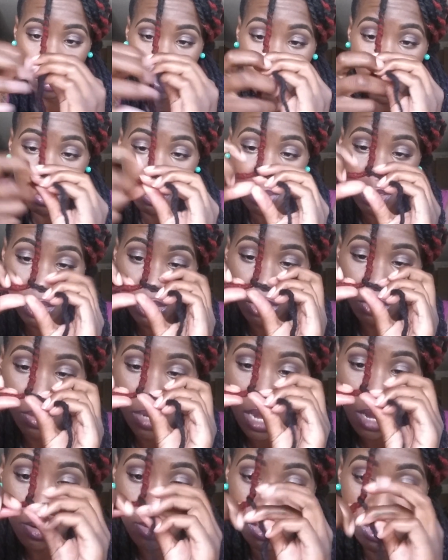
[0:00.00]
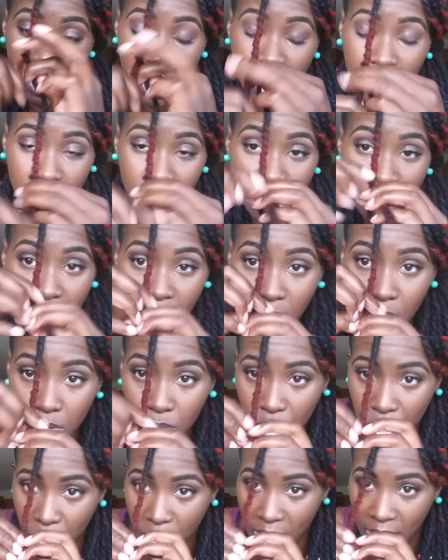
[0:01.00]
So what I'm going to do now is kind of let
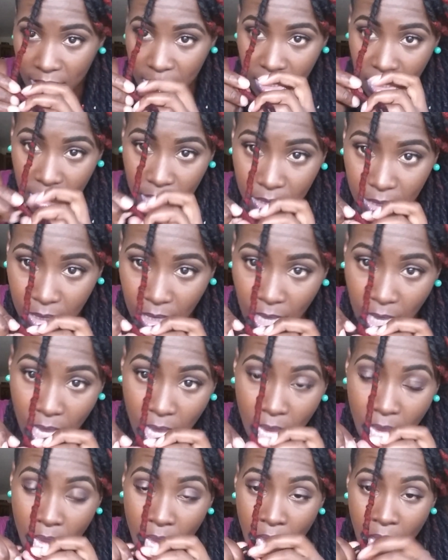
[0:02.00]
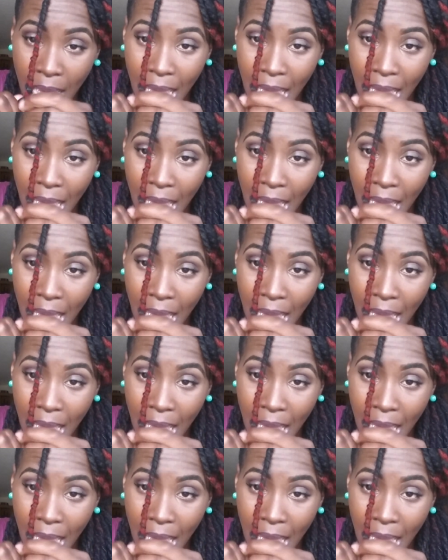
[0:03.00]
go so you guys can see.